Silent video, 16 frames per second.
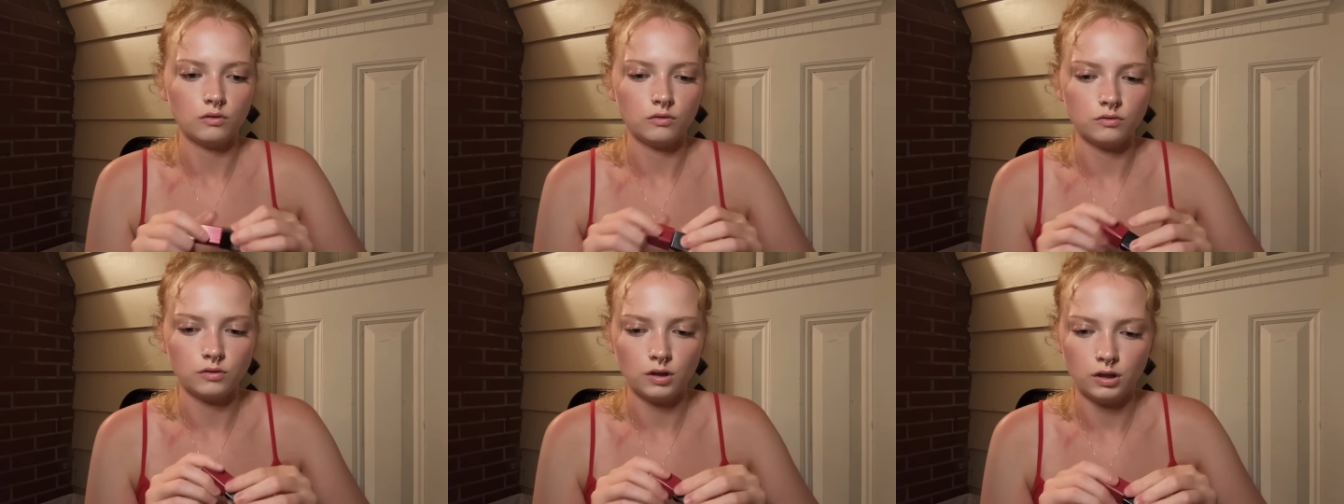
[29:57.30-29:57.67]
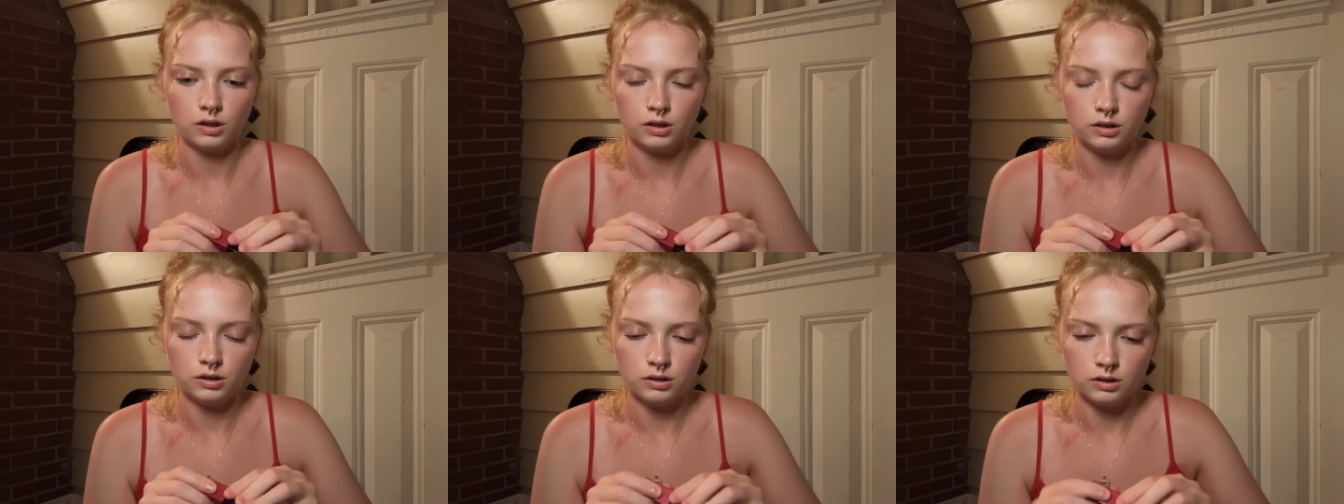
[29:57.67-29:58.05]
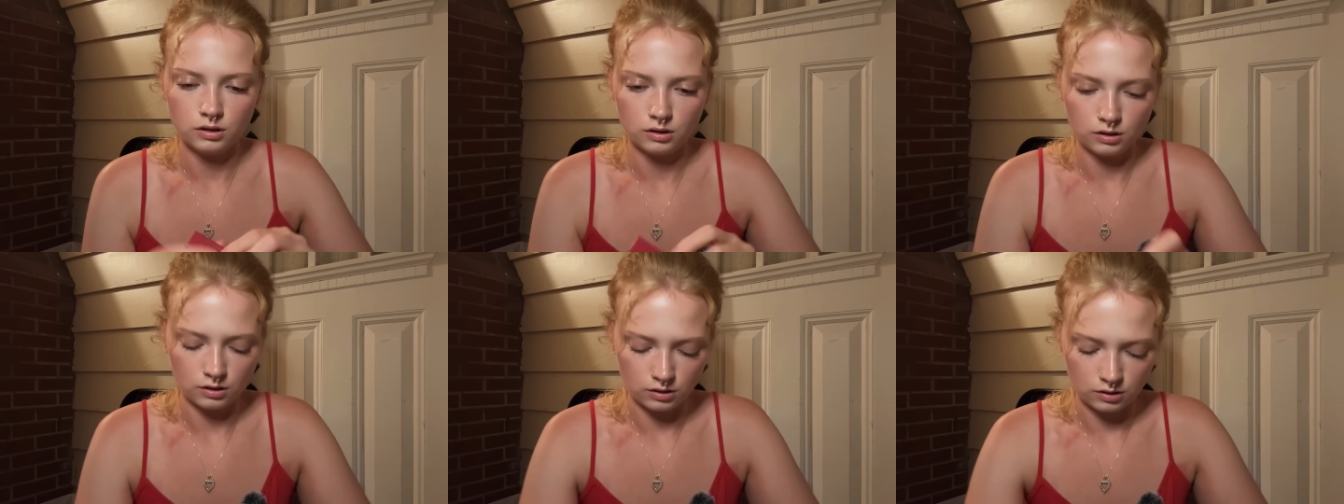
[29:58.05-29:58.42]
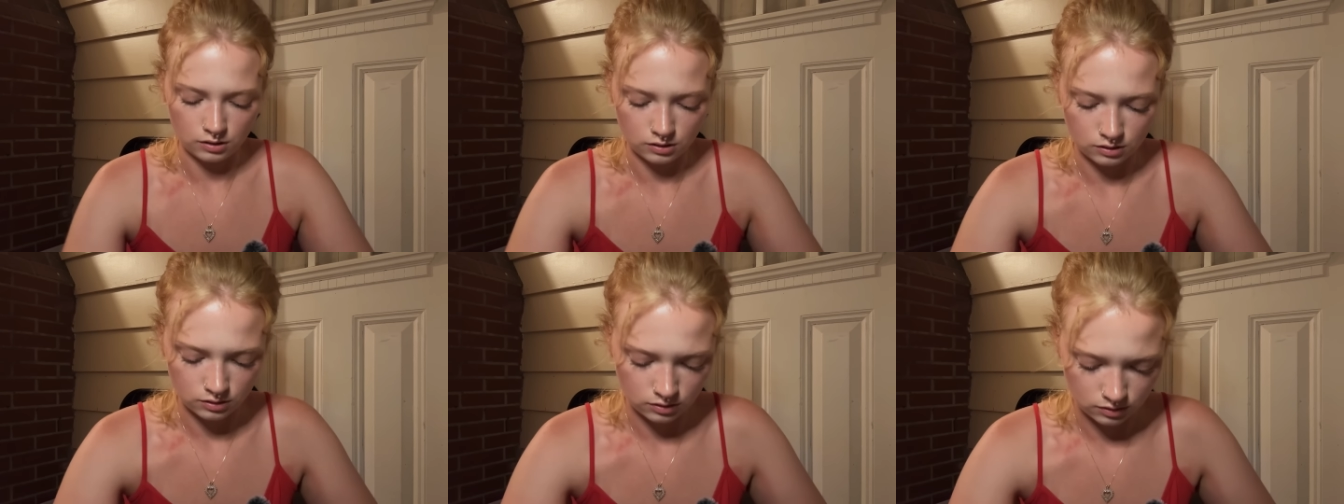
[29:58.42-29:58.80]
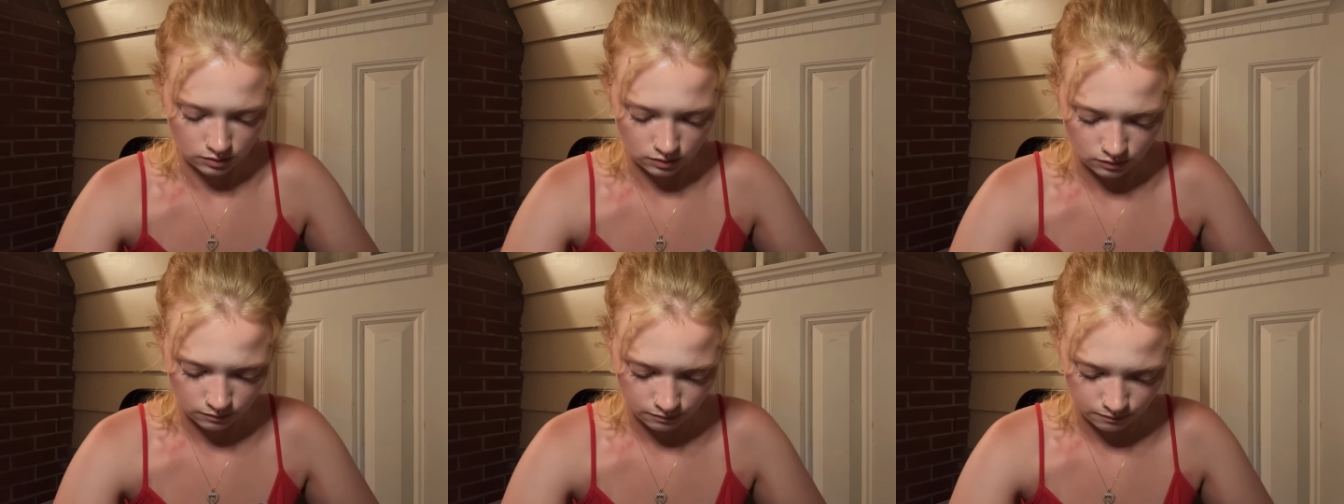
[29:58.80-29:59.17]
Alright, and
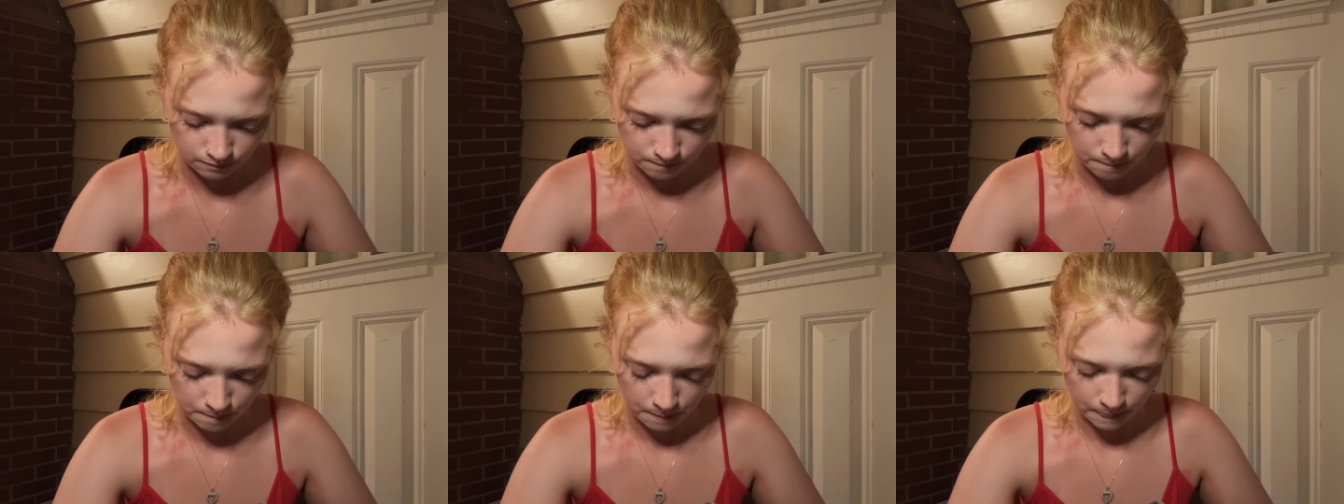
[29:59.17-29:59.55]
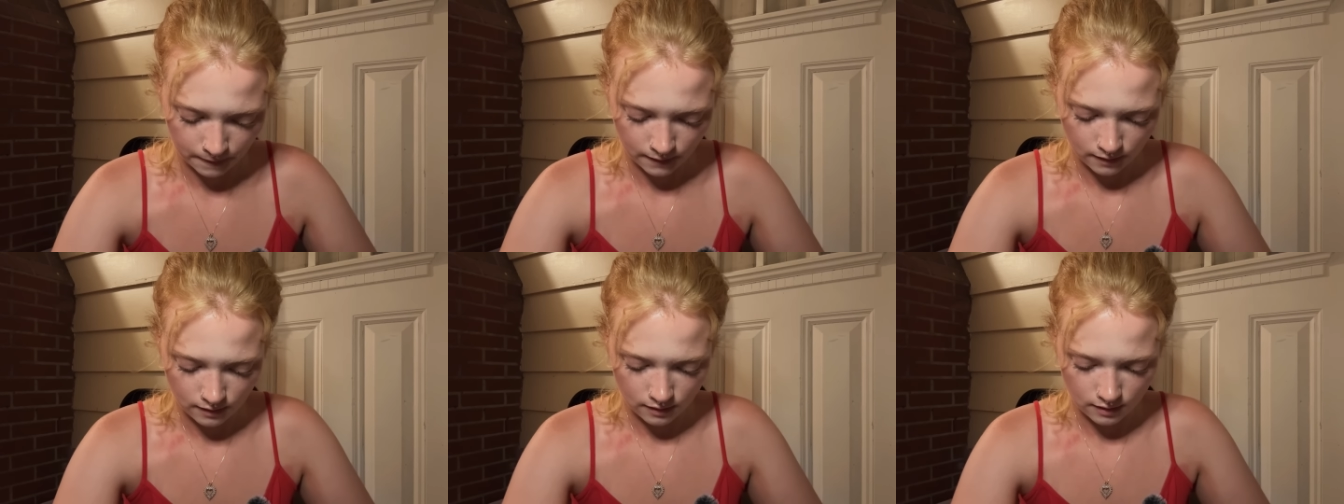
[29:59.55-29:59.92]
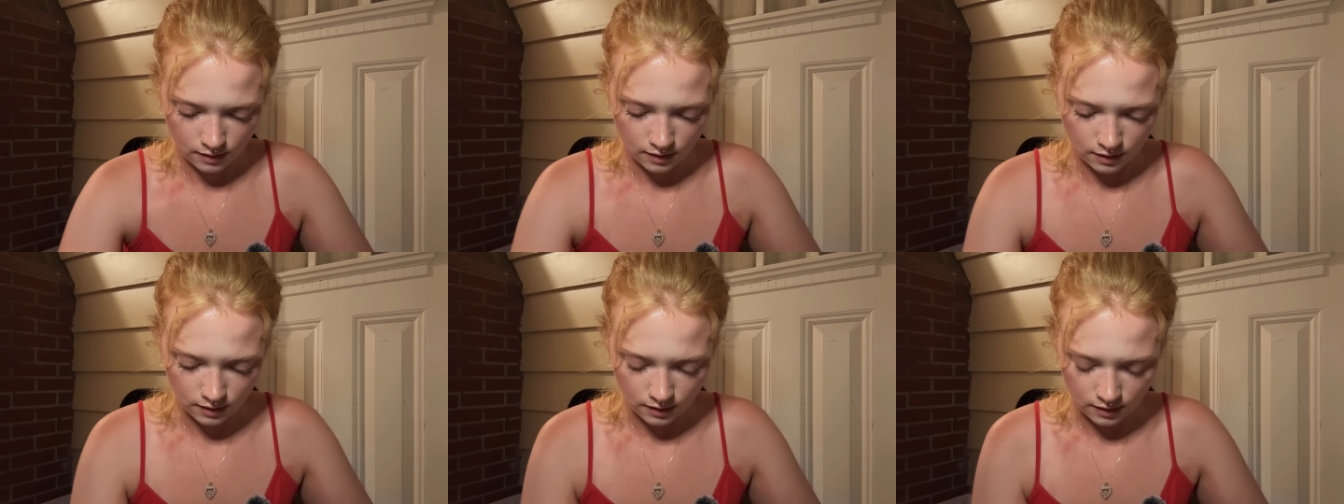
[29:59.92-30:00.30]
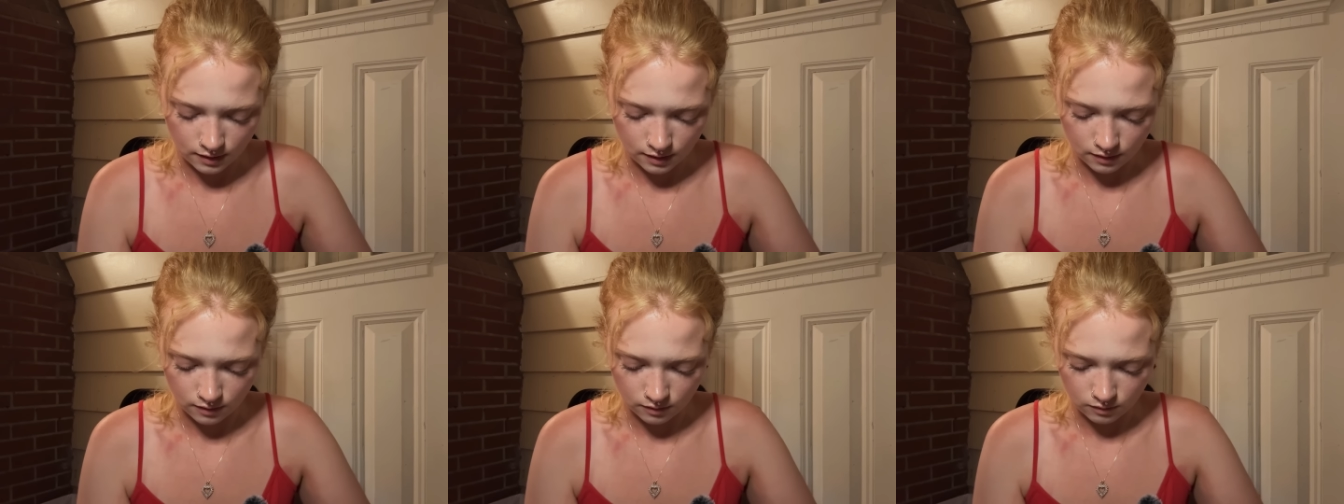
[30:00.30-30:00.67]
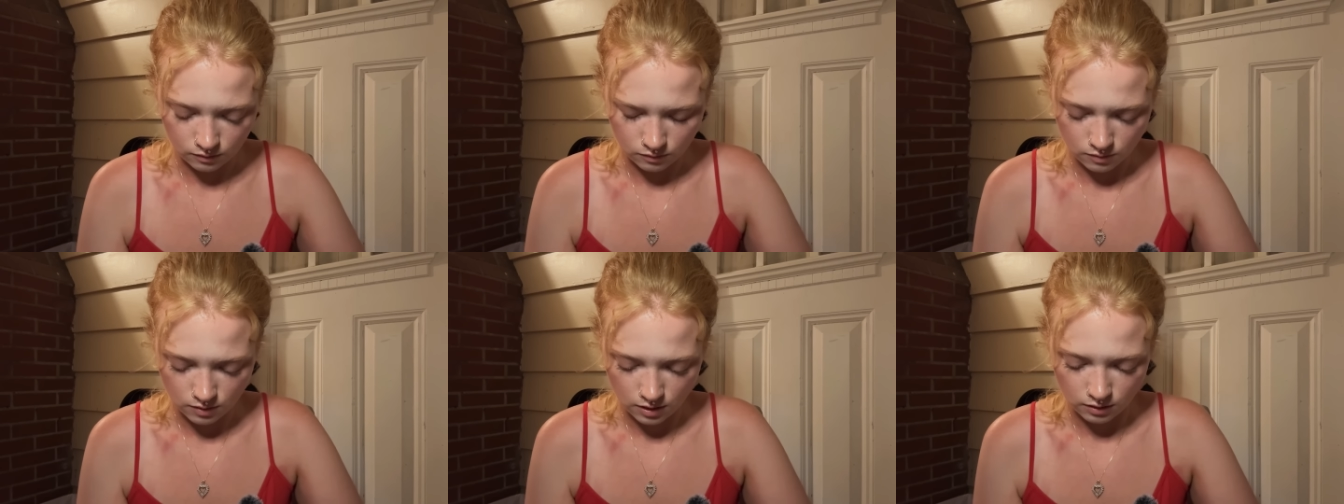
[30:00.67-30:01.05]

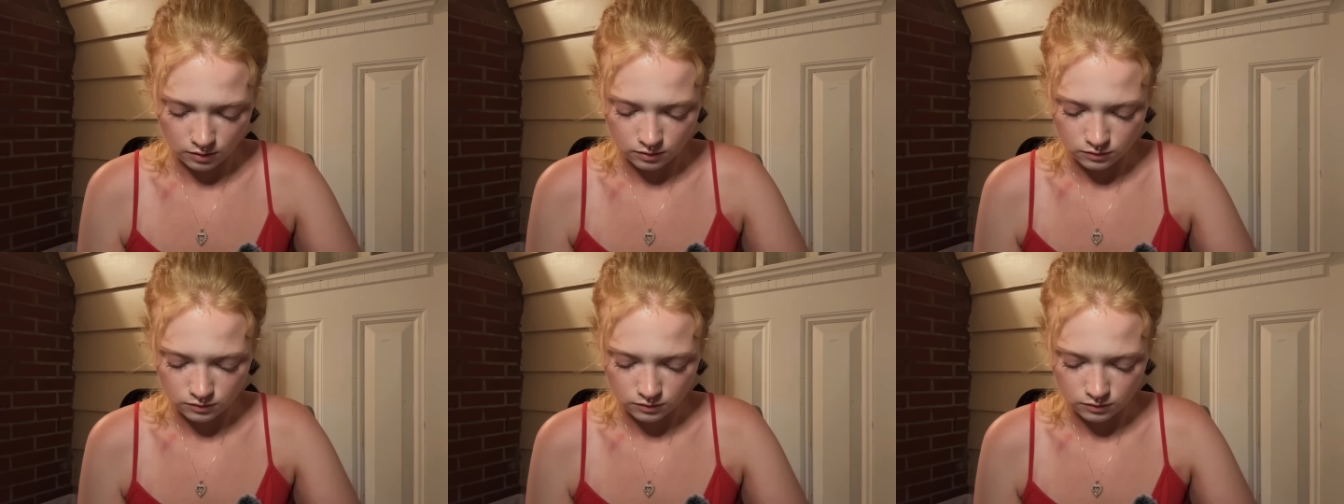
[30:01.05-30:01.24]
now I'll